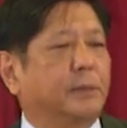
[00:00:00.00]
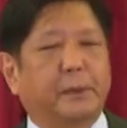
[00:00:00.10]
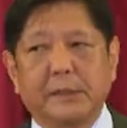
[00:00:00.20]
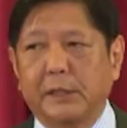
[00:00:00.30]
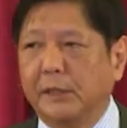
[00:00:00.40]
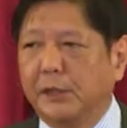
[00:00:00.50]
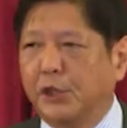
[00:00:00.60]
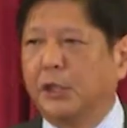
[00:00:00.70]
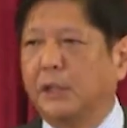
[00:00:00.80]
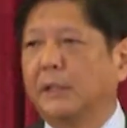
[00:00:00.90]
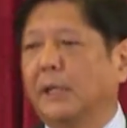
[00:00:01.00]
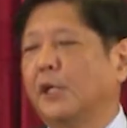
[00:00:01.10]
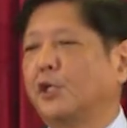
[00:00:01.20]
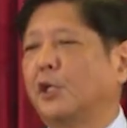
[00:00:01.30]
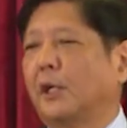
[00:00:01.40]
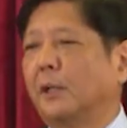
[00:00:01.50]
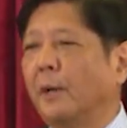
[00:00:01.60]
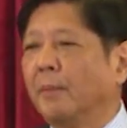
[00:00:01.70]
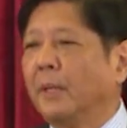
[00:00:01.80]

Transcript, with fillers: President Xi and I shared